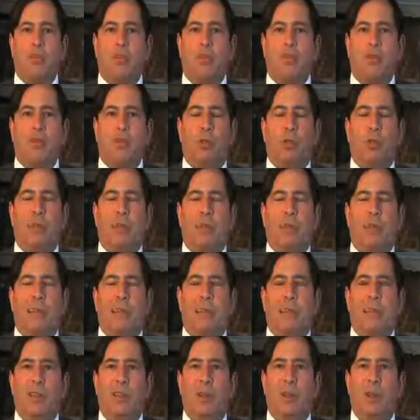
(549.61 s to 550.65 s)
so that they
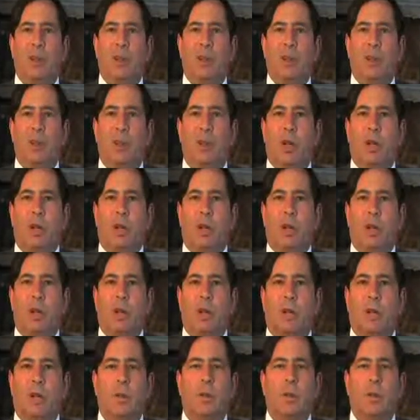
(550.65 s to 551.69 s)
could no
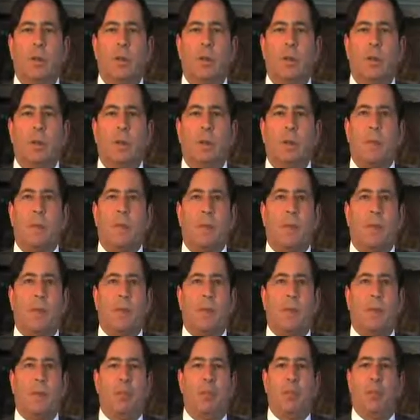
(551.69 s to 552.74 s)
longer
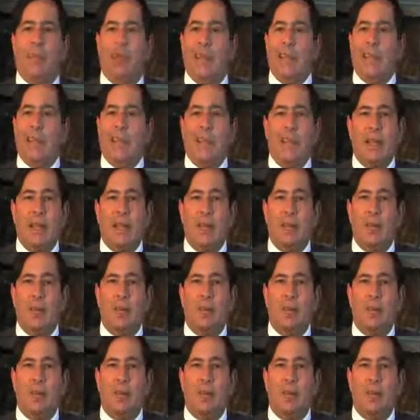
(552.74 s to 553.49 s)
play